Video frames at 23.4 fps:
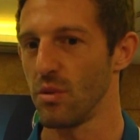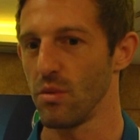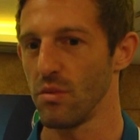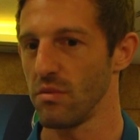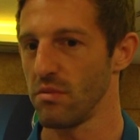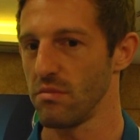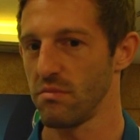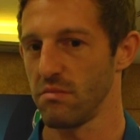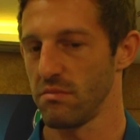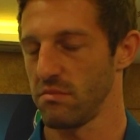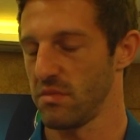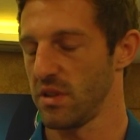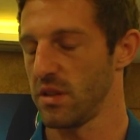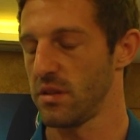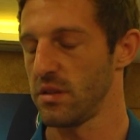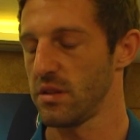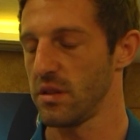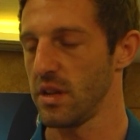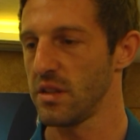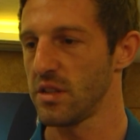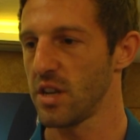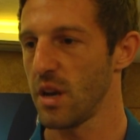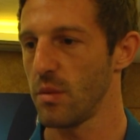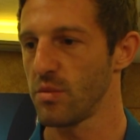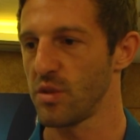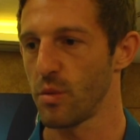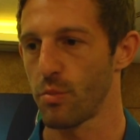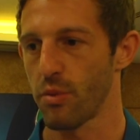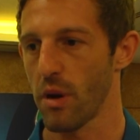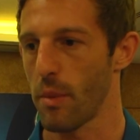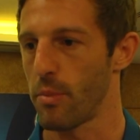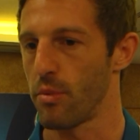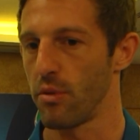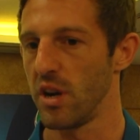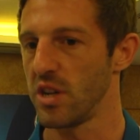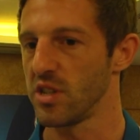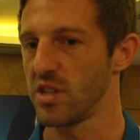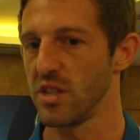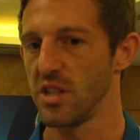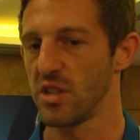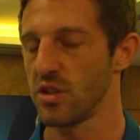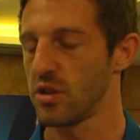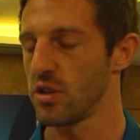But in terms of preparation,